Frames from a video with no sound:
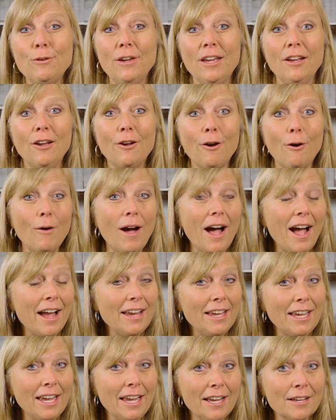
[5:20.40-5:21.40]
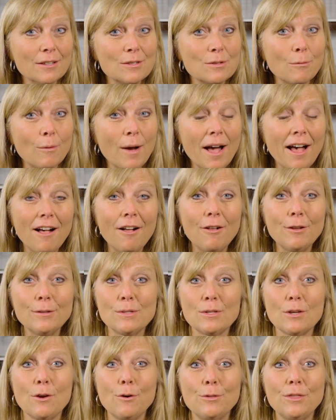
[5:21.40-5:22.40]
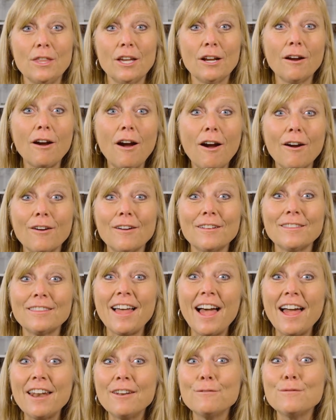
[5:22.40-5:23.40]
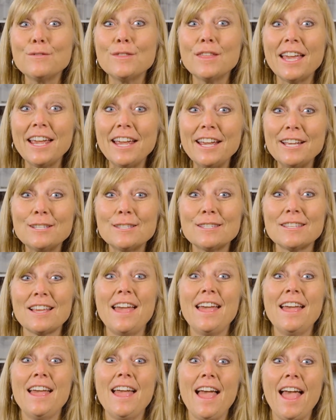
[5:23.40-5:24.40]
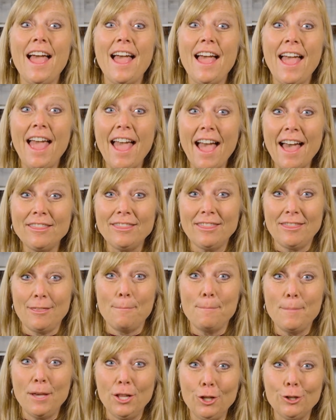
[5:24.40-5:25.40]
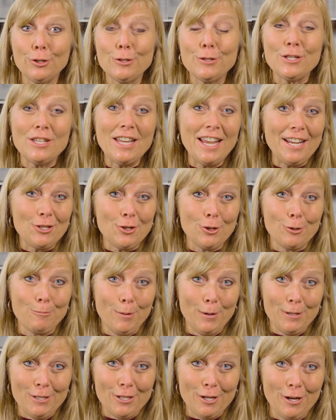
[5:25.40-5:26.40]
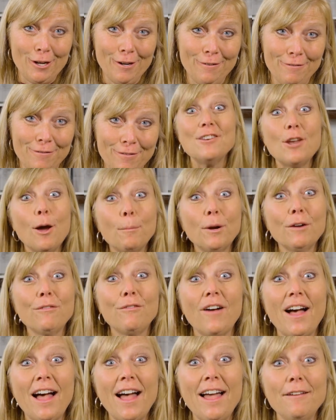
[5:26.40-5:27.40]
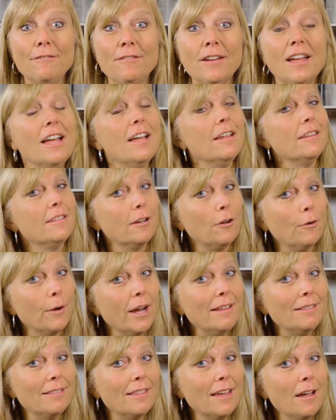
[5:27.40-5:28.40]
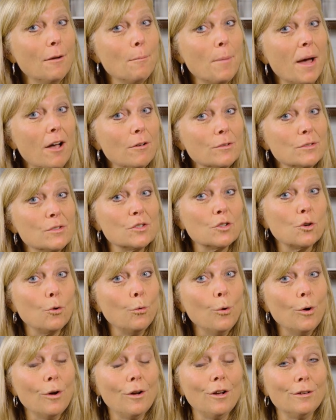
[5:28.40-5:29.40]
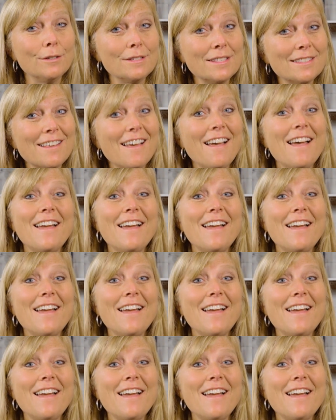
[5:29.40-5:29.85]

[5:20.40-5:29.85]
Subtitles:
can go hiking as well. So there are a lot of things at the Miller's Nature Preserve. Number 5, the great thing about schools,